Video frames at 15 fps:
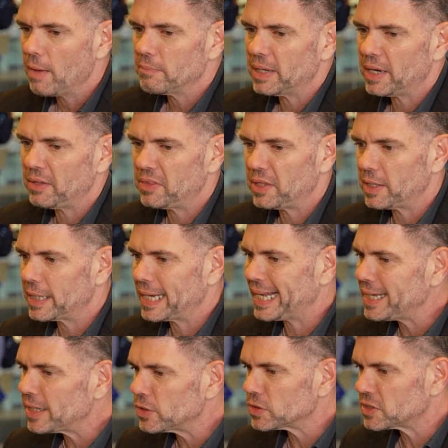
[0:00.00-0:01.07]
but I think
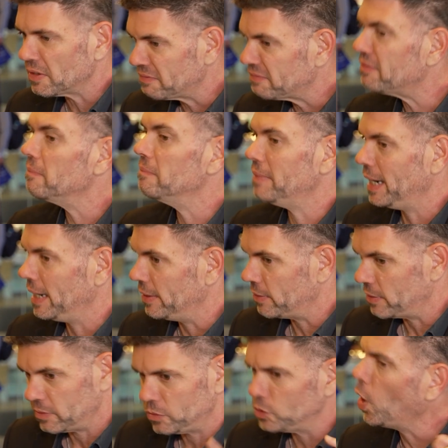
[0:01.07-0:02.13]
getting yourself
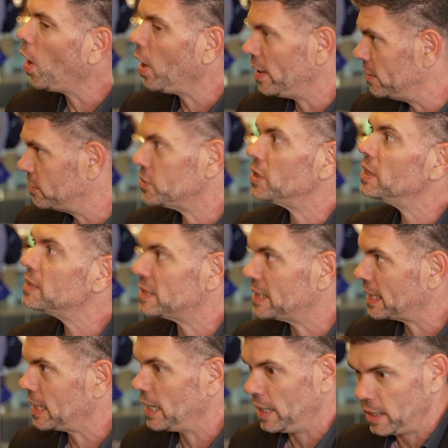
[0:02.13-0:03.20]
familiar, knowledge is the
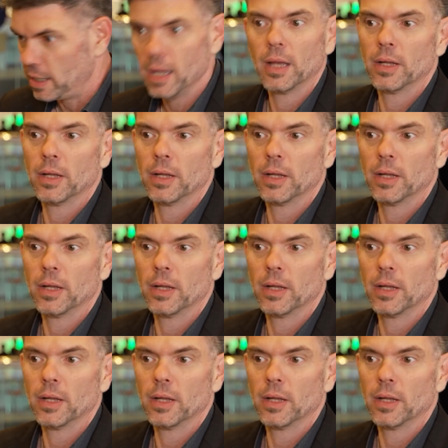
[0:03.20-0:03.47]
key